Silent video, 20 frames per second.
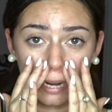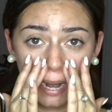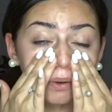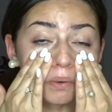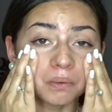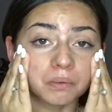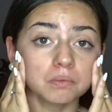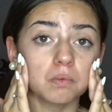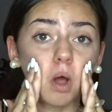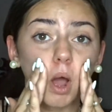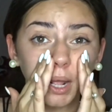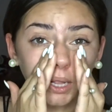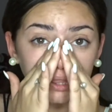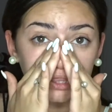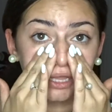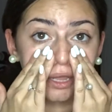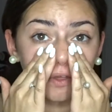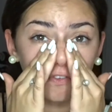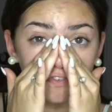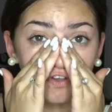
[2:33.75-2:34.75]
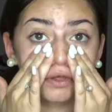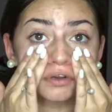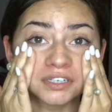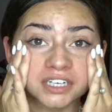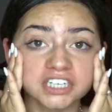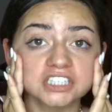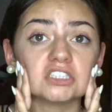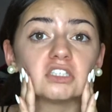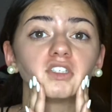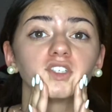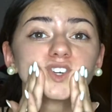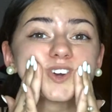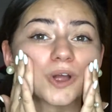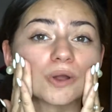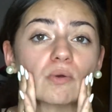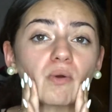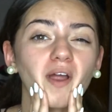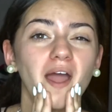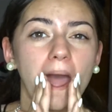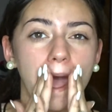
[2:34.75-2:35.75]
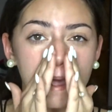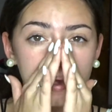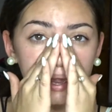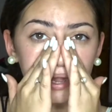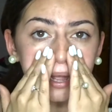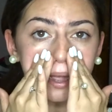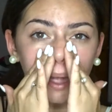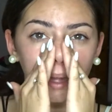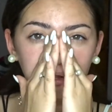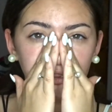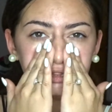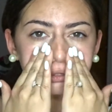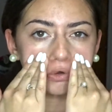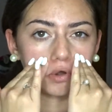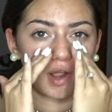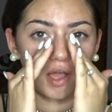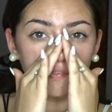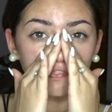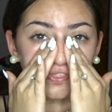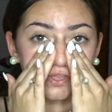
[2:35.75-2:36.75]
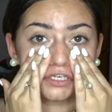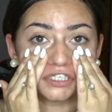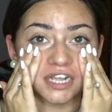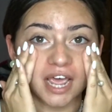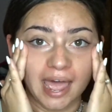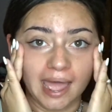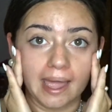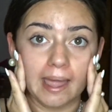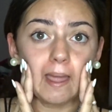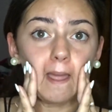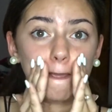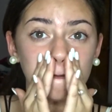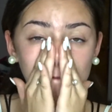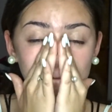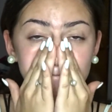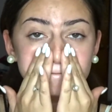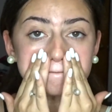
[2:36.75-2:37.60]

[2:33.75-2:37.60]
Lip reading: I don't want the foundation to crack throughout the day.